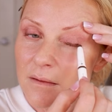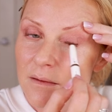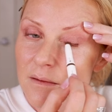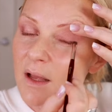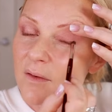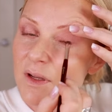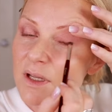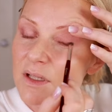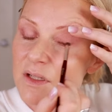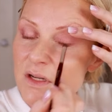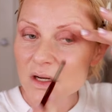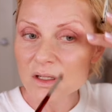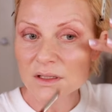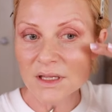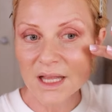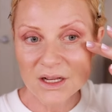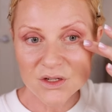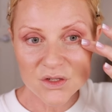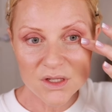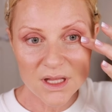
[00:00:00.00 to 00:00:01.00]
Having a dark
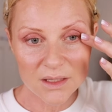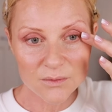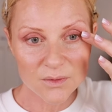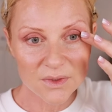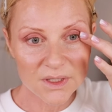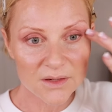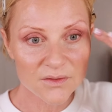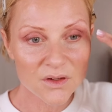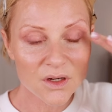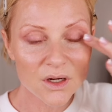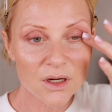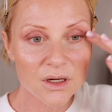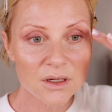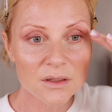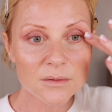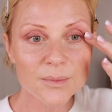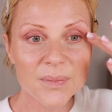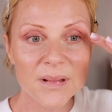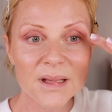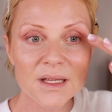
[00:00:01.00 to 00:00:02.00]
lash line will never hurt,